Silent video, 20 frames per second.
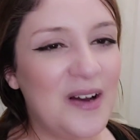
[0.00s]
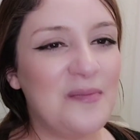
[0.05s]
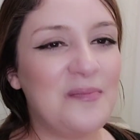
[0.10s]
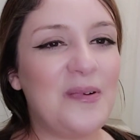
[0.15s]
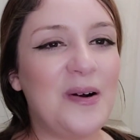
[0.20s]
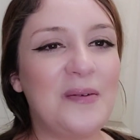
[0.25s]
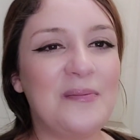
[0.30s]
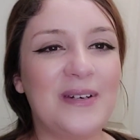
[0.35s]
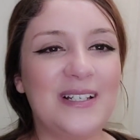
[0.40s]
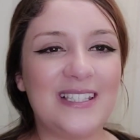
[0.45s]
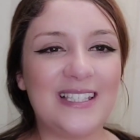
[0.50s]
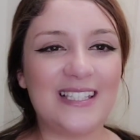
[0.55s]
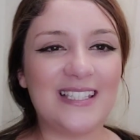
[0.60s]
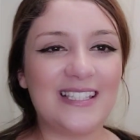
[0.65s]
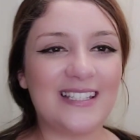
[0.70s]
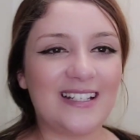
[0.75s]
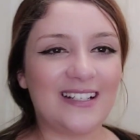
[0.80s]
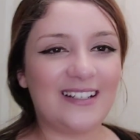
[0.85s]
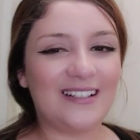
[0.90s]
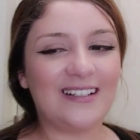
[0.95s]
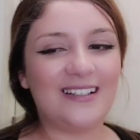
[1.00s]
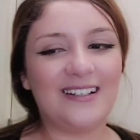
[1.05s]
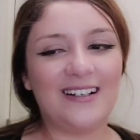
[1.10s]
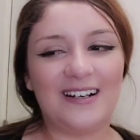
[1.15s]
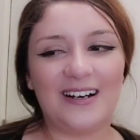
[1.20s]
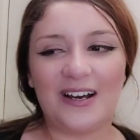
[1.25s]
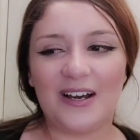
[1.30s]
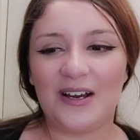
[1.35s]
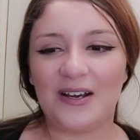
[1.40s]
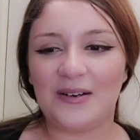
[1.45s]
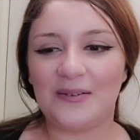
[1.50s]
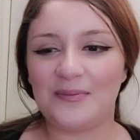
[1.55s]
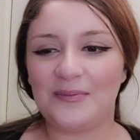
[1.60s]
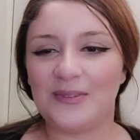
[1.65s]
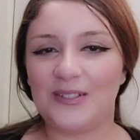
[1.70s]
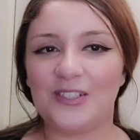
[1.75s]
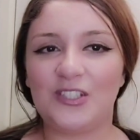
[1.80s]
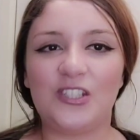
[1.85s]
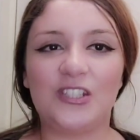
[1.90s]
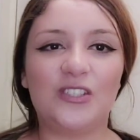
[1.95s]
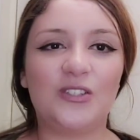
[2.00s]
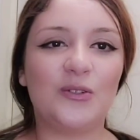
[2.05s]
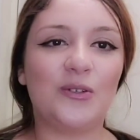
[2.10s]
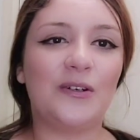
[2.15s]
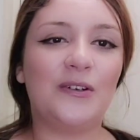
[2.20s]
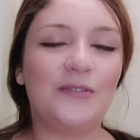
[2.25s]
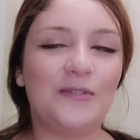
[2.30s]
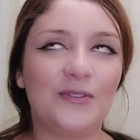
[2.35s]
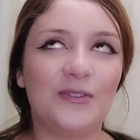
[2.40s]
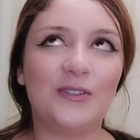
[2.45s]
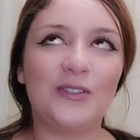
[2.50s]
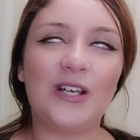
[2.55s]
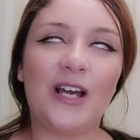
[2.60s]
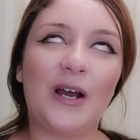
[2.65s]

But my sister, she sort of,